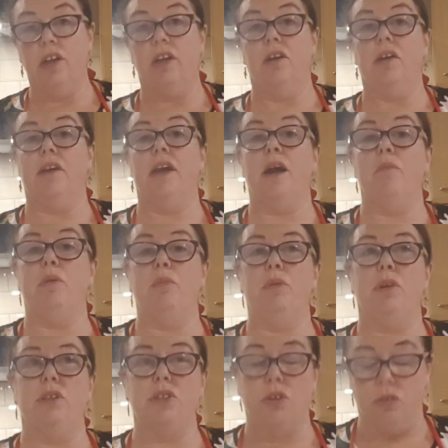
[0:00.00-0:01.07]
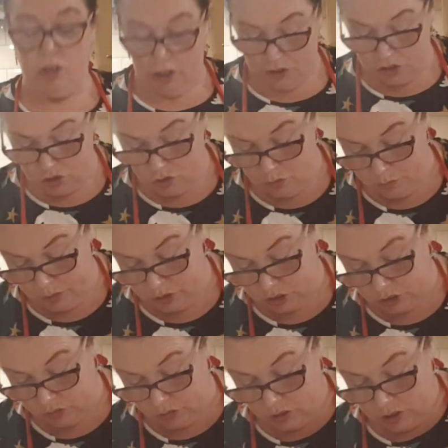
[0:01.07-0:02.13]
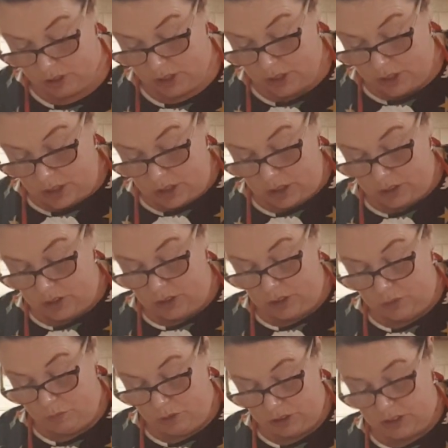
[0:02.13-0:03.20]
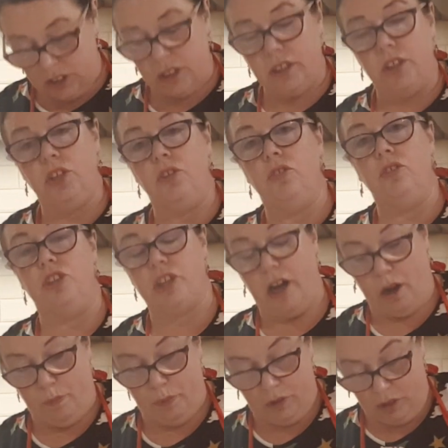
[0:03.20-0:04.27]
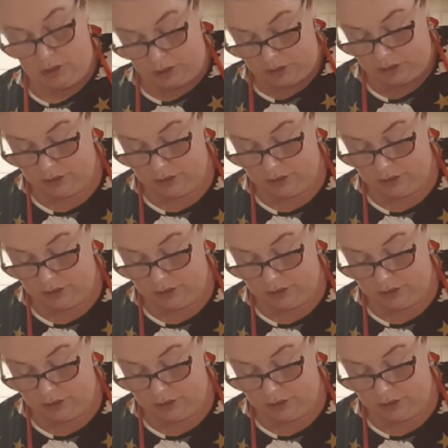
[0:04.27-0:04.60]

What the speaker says: like apple, but I don't like too much, so I didn't want a huge apple.